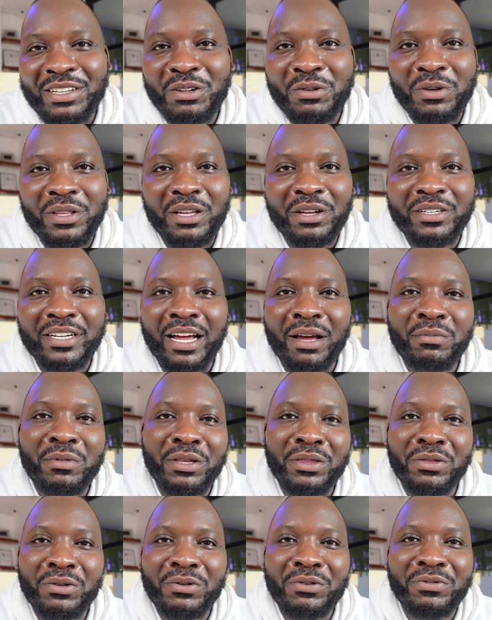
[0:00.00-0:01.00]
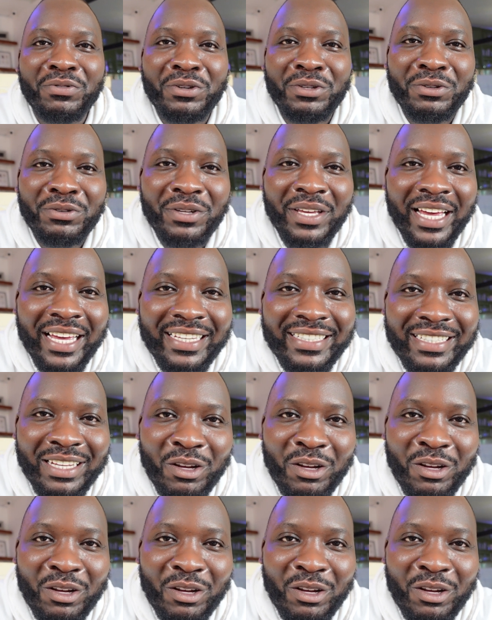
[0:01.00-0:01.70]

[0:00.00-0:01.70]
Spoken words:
without coming through for you guys.